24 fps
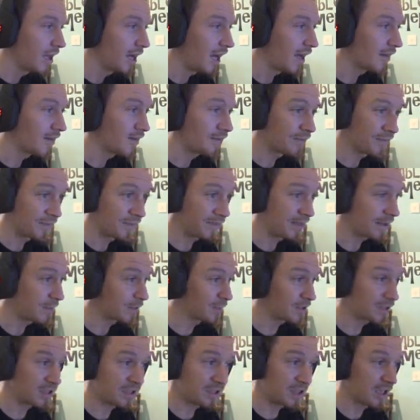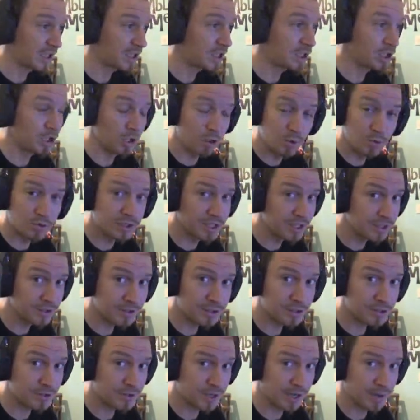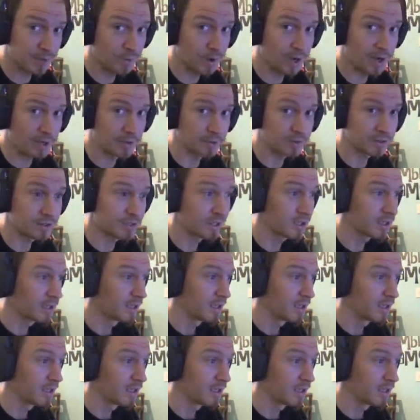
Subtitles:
And it was a huge industry in Wales.